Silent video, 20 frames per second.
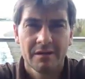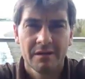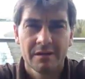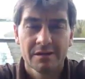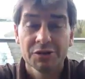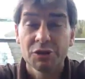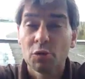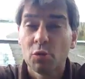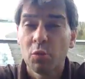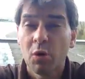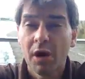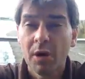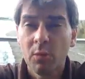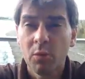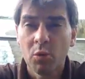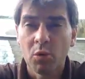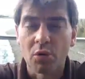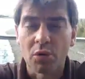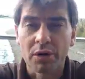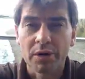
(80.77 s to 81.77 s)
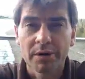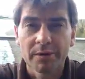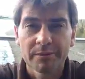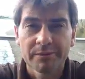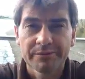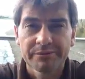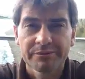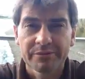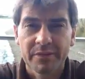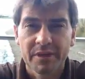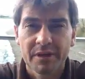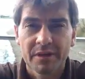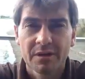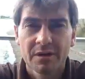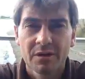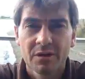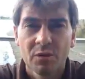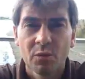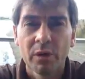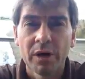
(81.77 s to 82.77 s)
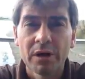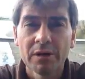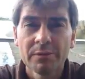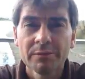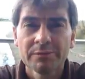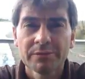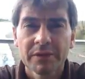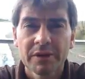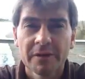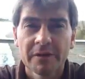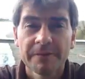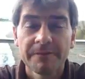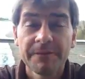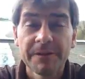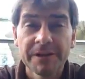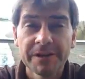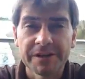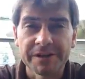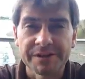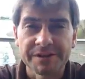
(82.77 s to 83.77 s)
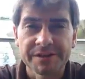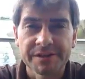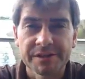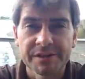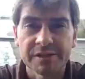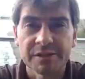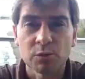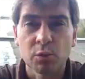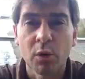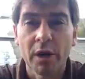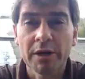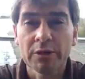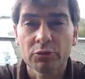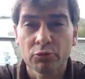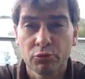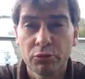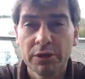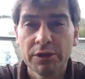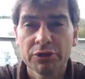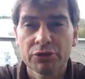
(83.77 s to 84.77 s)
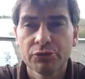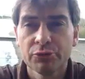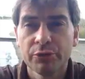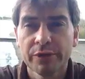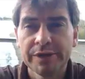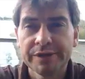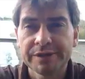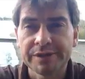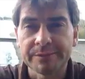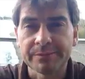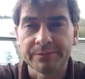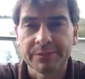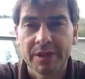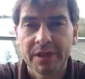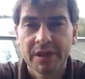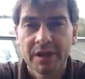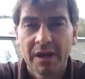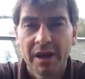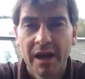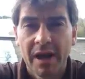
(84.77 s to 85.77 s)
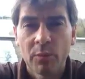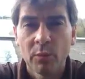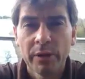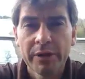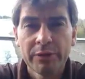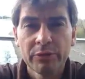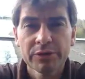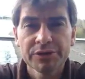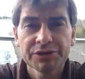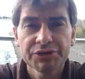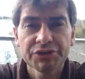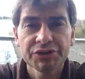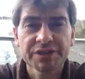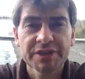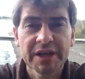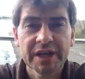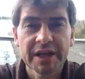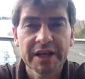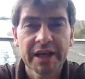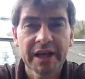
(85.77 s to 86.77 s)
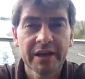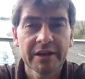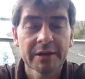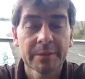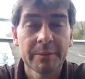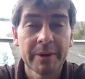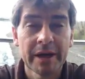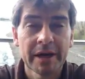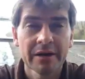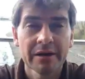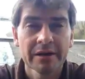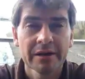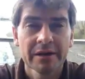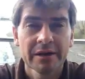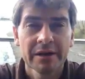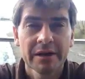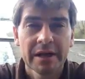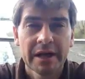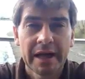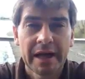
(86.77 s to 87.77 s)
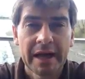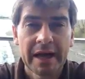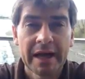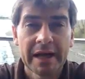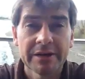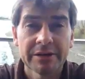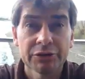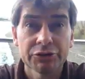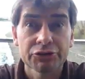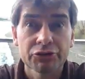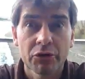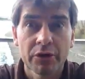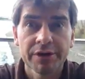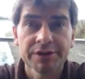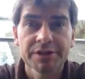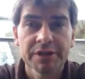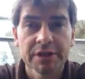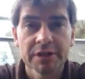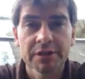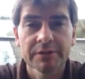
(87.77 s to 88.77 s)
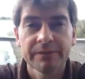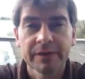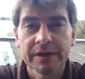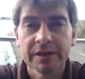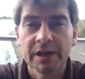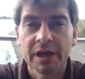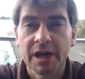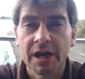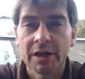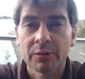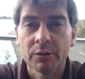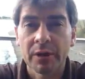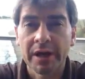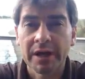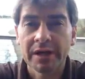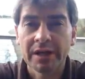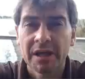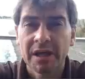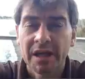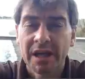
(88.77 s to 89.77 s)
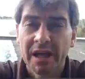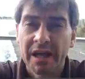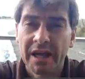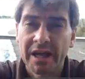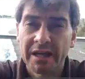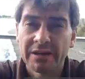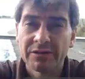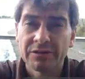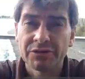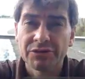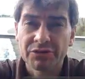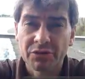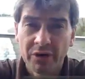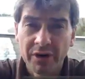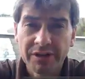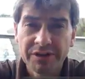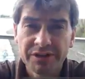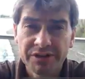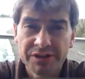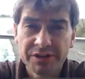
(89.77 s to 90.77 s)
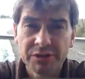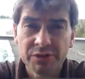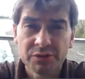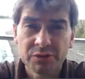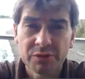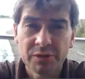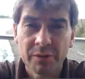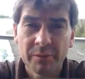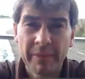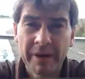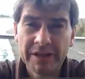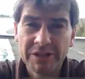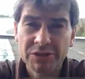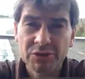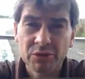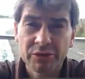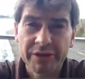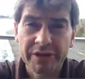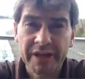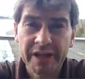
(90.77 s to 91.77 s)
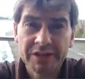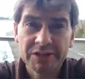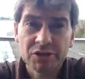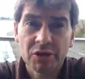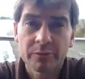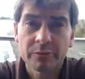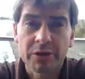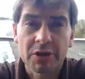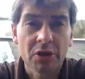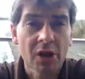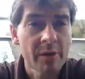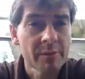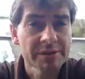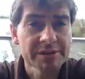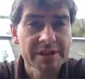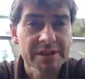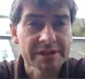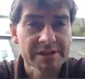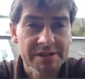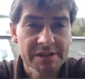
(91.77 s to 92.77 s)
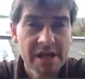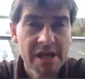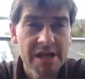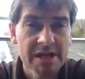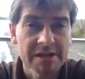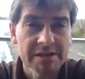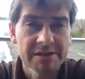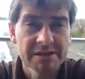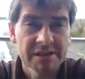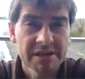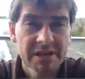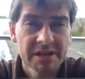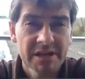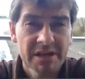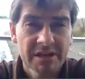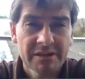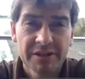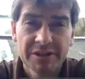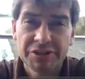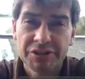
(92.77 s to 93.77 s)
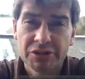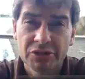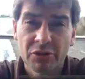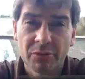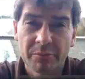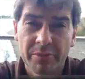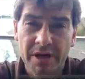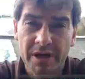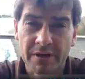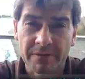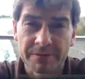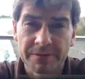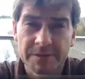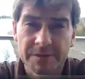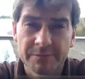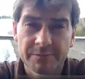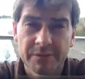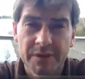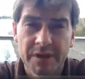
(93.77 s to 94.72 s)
So why walk? Well, fitness is one really good reason, and whether it's just getting out and about and trying to elevate your heart rate and trying just to make sure that next time you climb a set of stairs that you're not puffed.